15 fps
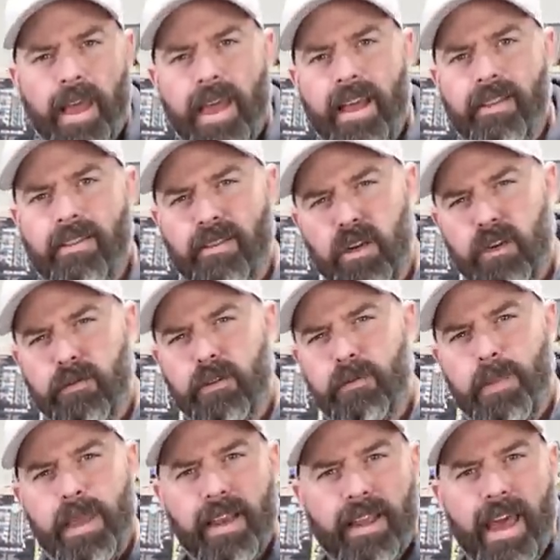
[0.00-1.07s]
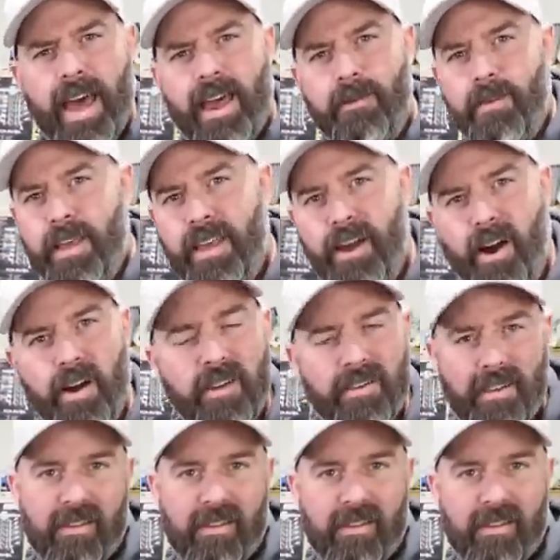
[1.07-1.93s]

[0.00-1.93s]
and search for Speed Academy harness